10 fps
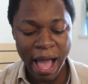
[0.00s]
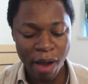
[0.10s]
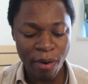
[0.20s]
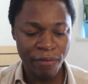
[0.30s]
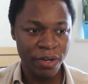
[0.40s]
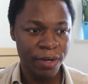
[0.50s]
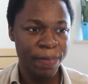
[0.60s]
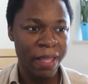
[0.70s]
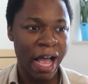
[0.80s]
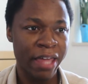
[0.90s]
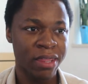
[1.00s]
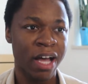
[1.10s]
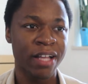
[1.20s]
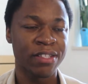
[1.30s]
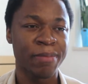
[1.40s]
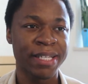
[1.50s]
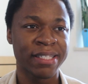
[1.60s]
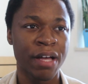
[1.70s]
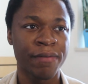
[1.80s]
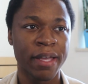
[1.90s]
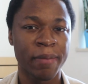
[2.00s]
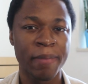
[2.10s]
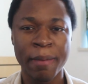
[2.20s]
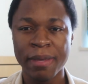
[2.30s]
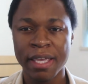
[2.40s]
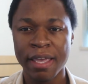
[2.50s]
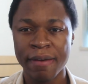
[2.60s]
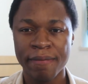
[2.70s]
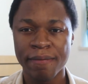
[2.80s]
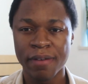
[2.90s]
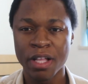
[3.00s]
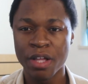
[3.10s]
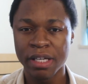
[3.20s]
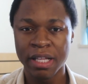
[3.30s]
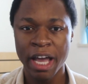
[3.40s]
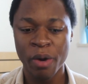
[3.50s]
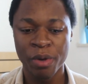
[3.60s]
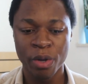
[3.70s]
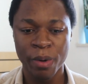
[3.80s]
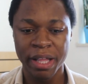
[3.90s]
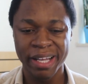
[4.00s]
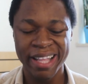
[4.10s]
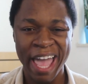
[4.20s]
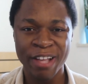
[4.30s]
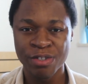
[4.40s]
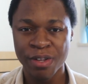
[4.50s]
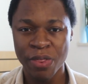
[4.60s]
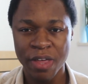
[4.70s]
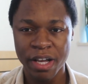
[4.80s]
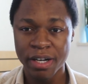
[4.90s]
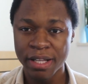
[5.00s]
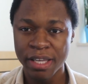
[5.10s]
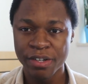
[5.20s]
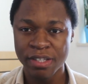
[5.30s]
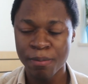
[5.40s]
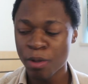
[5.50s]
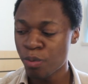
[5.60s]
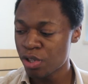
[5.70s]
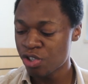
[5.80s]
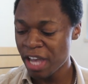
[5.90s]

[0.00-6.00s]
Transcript: However, I thought to myself, like maybe if, you know, the client wanted to wear like an extra thick hoodie or something with the